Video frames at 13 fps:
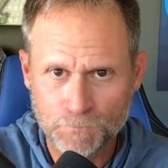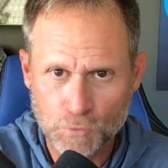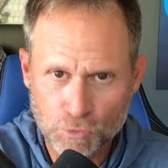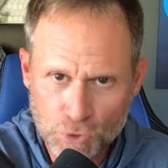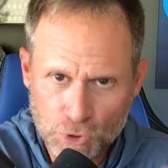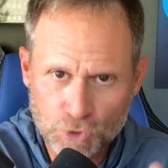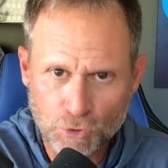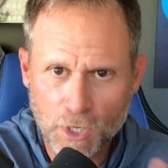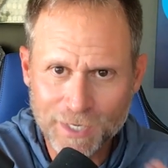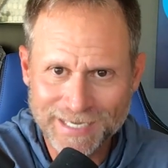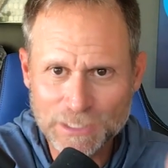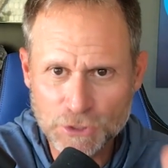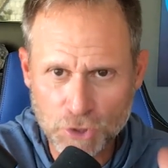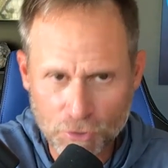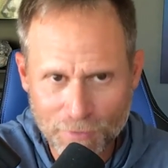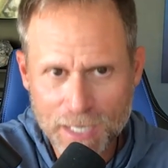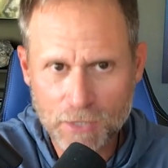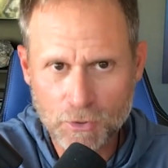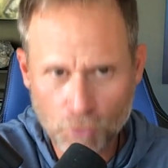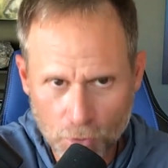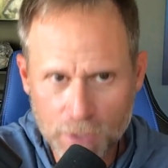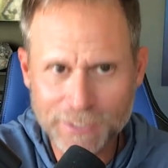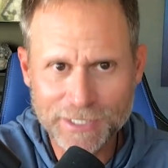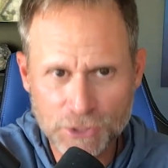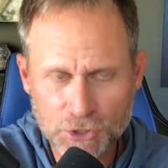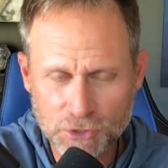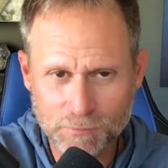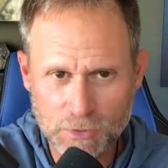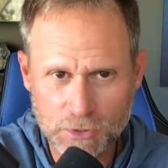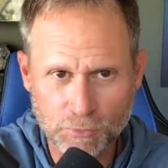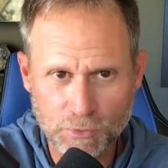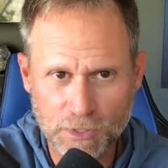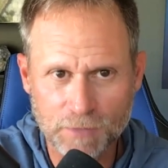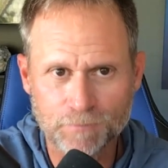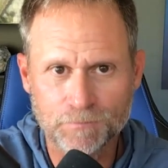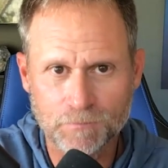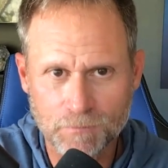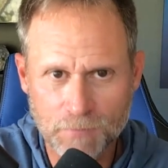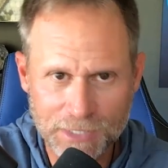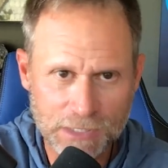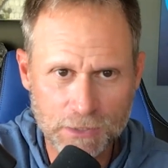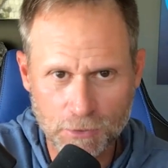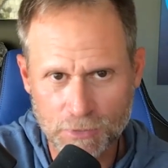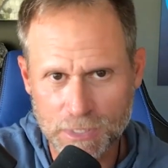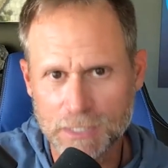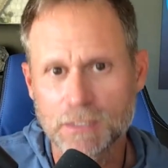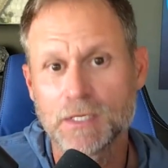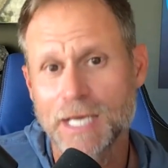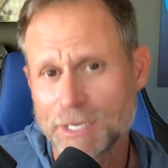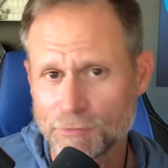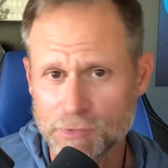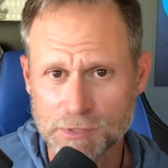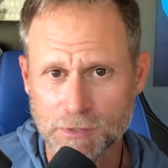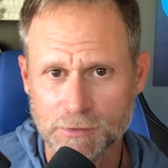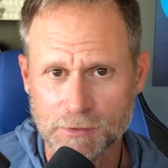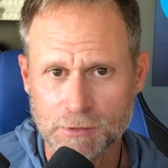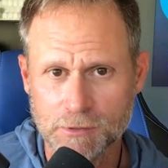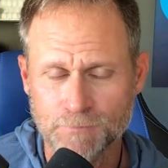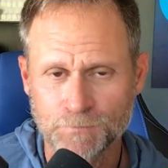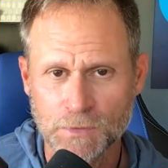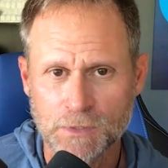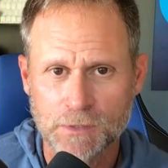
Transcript: you can draw a direct correlation between money donated and results.